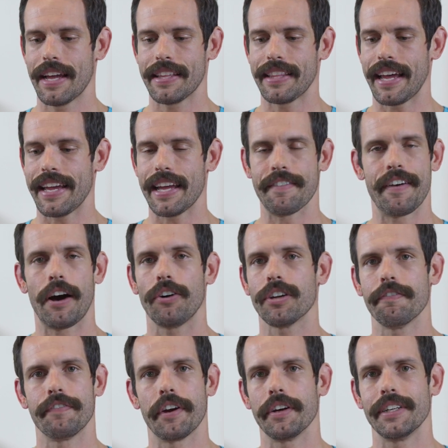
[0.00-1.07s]
They have held
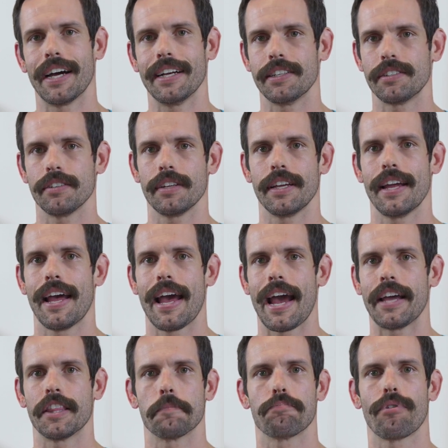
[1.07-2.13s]
up very nicely,
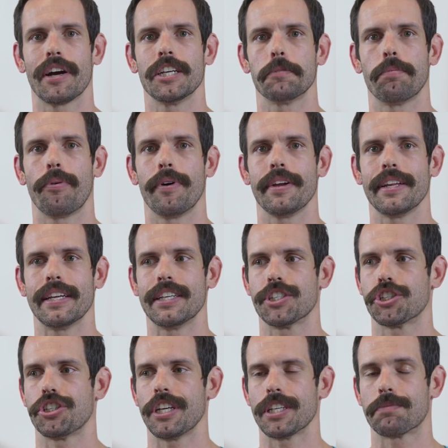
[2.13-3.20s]
and the price point
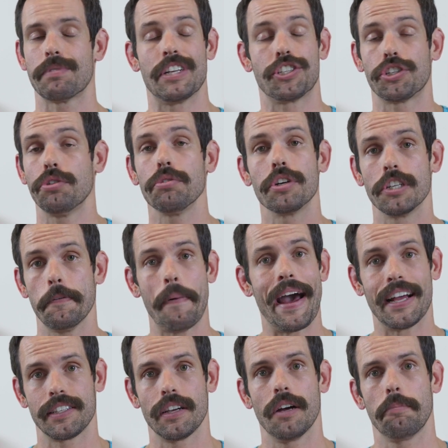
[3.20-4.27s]
is it's too good to
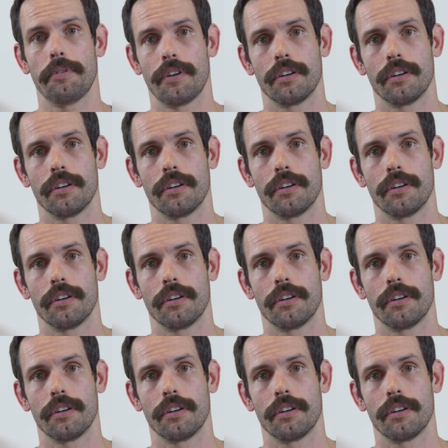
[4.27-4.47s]
pass up.